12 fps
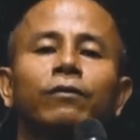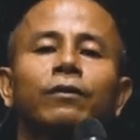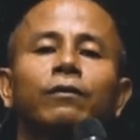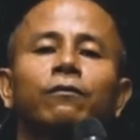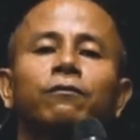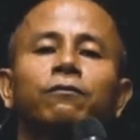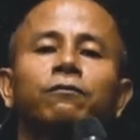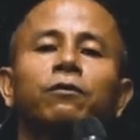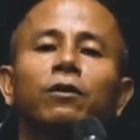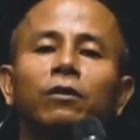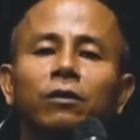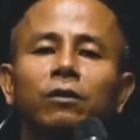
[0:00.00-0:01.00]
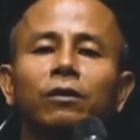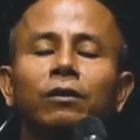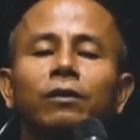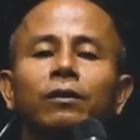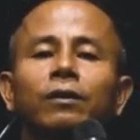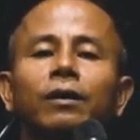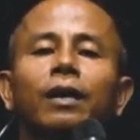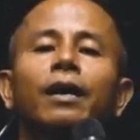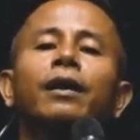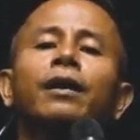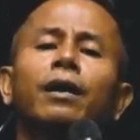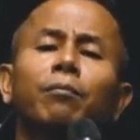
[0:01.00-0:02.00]
the full
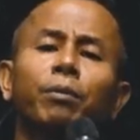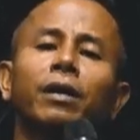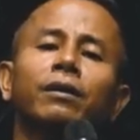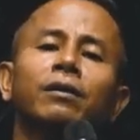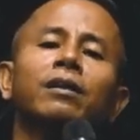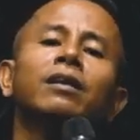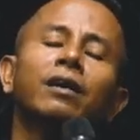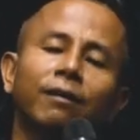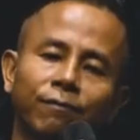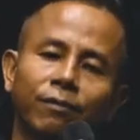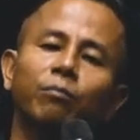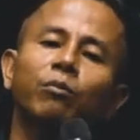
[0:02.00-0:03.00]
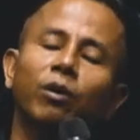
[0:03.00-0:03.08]
agape love from